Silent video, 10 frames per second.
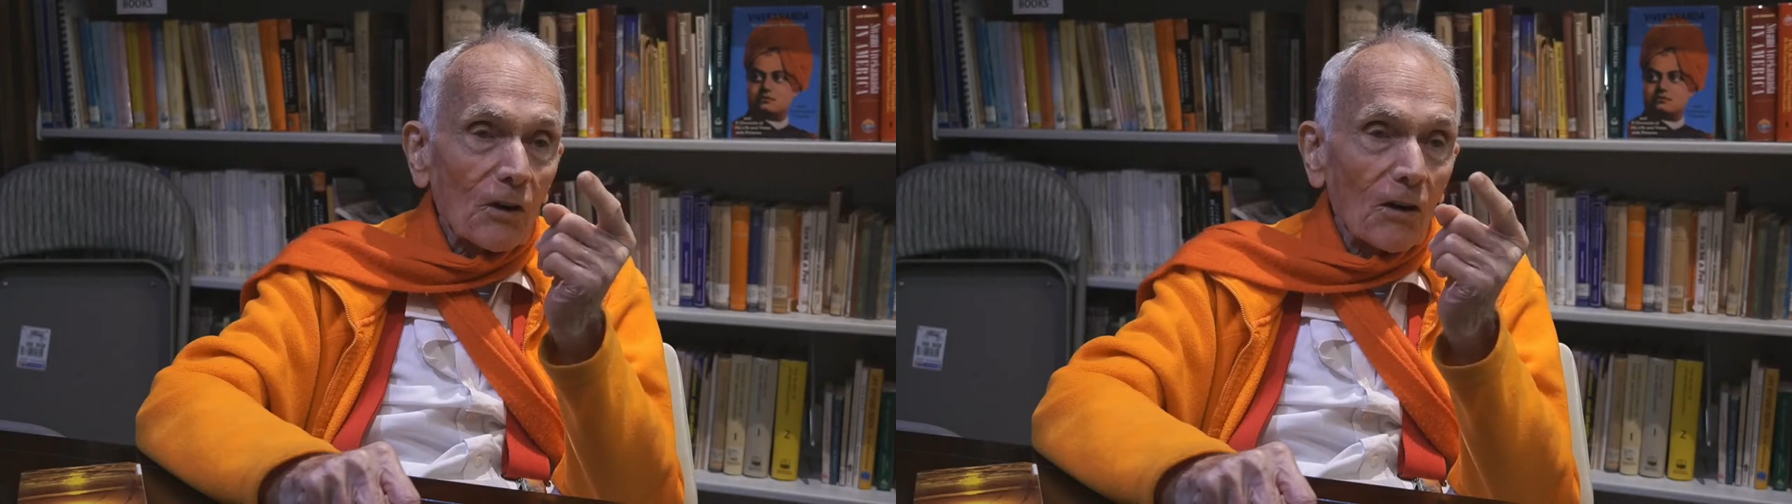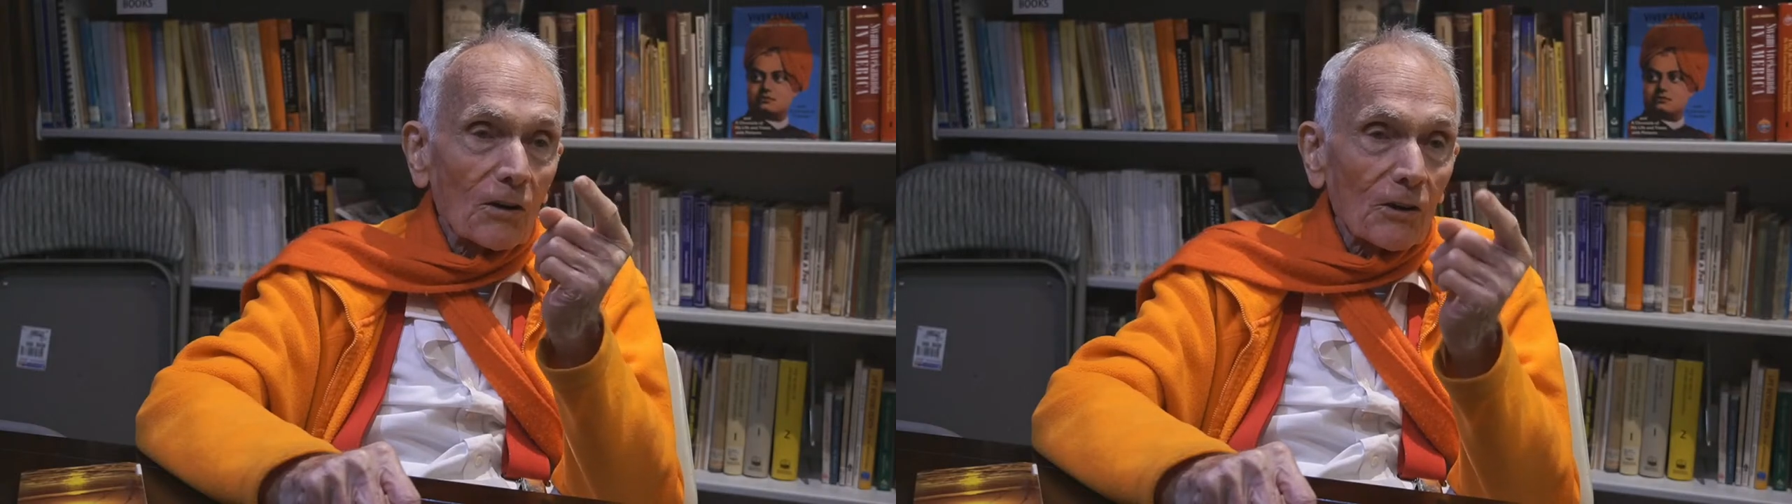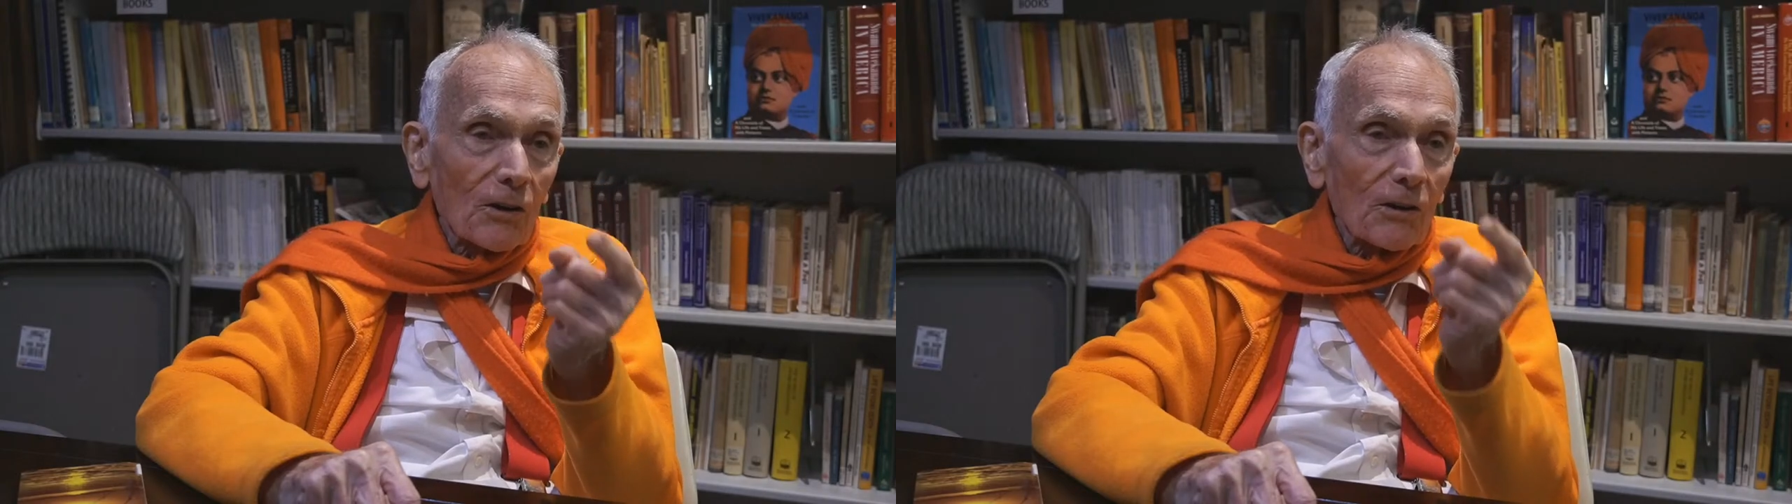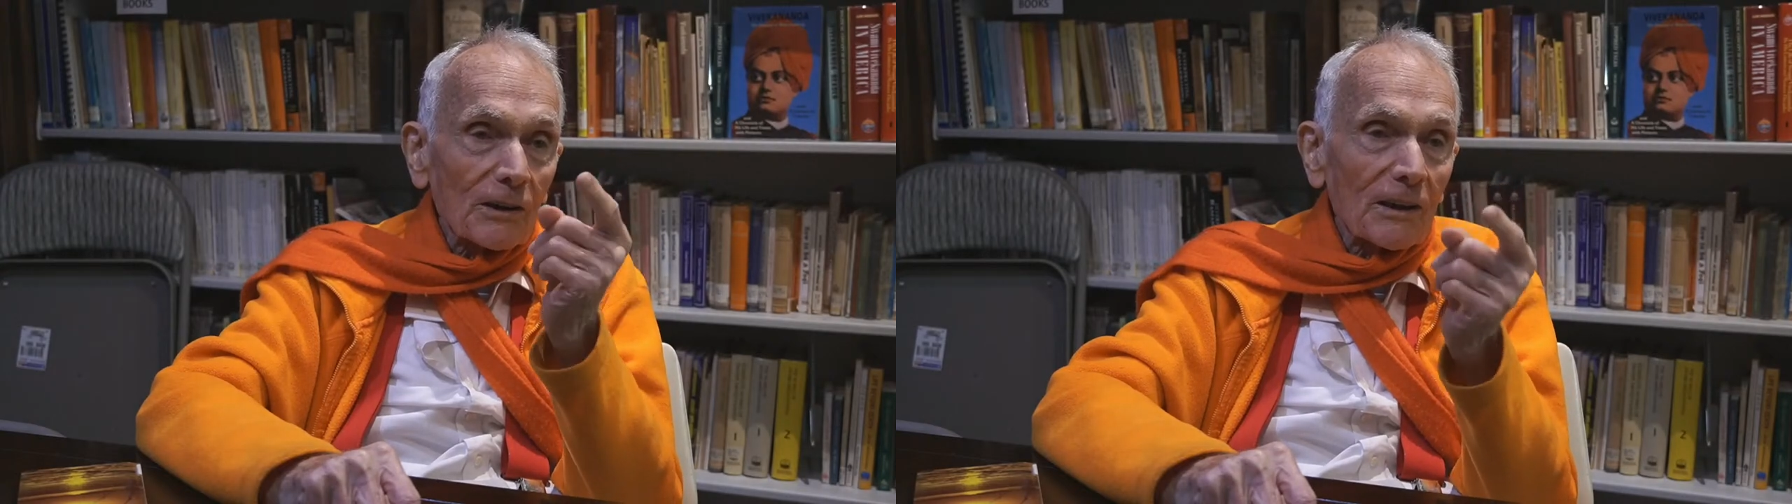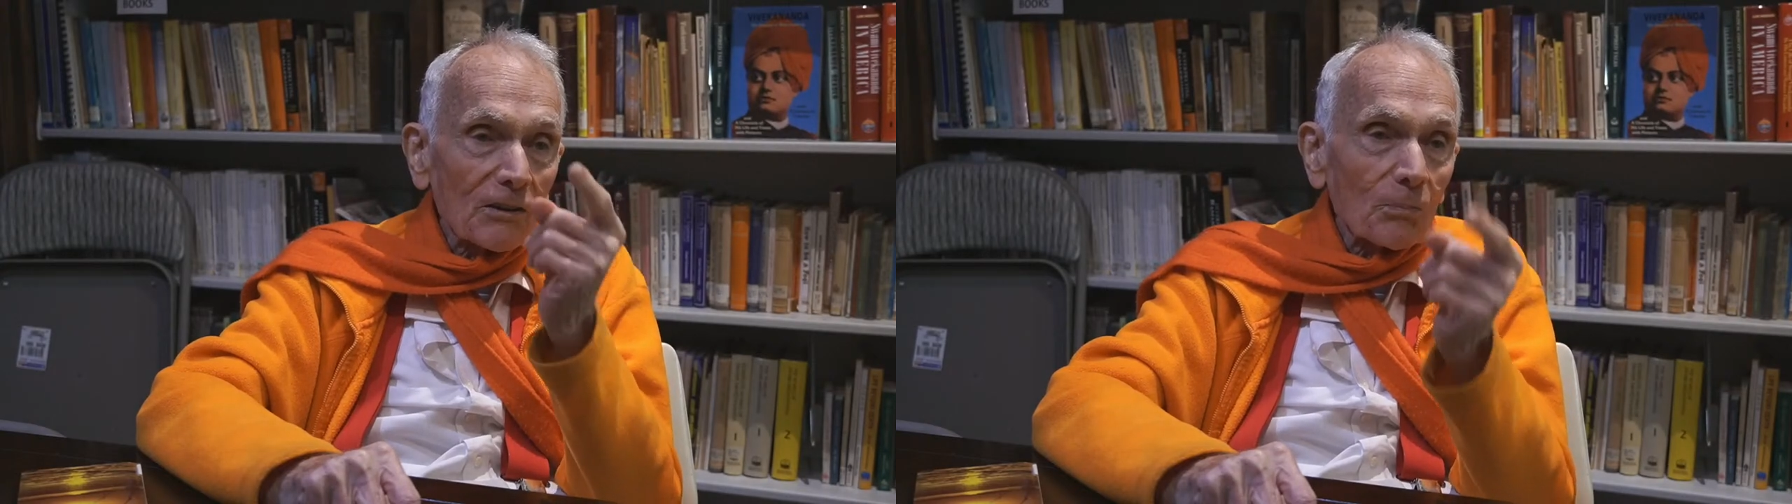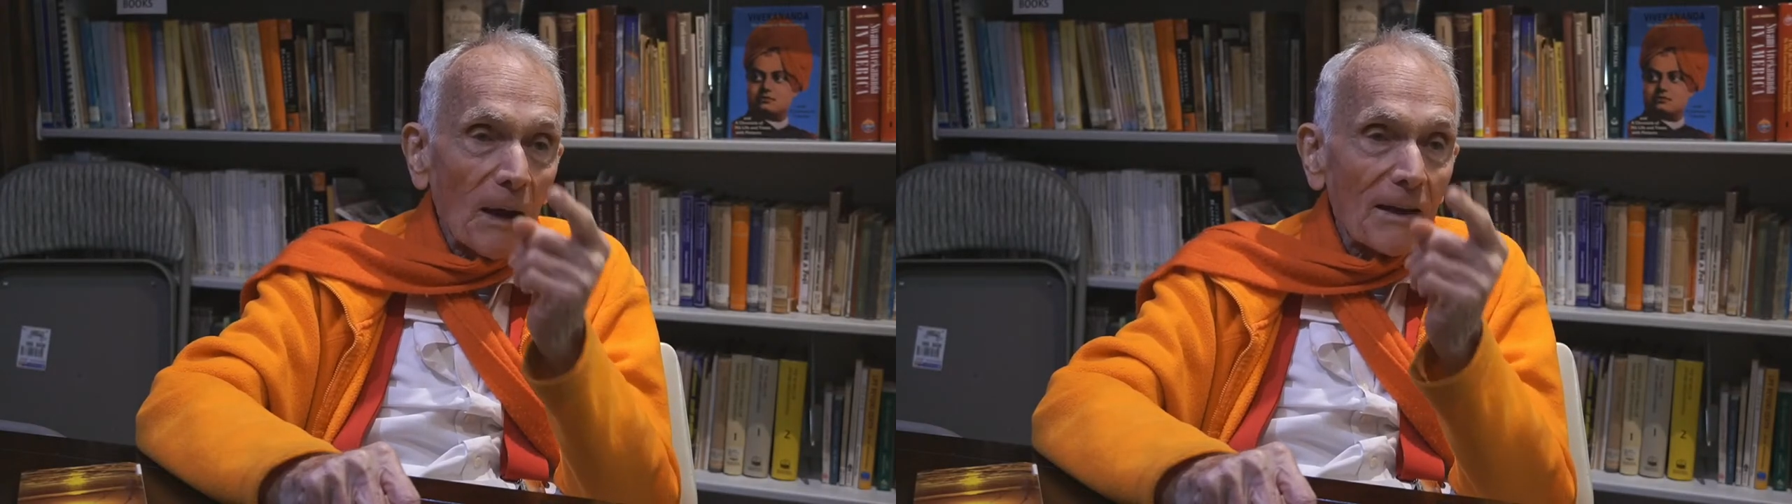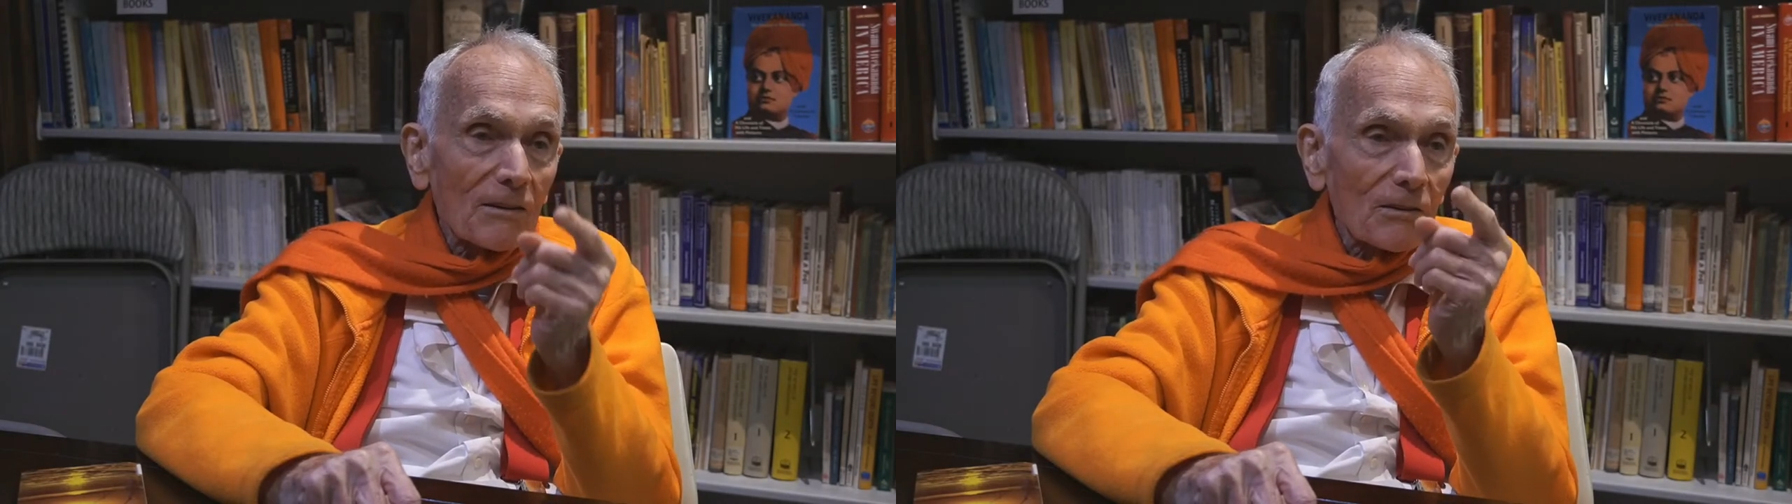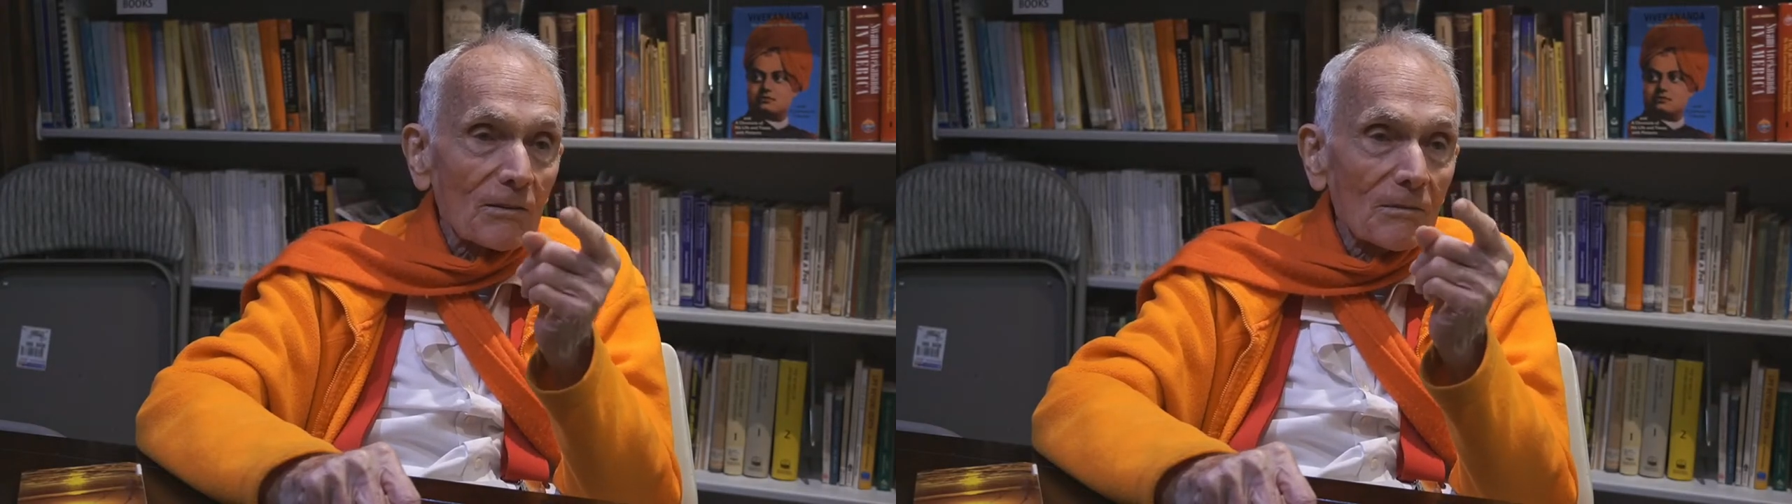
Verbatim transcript: on her and his path.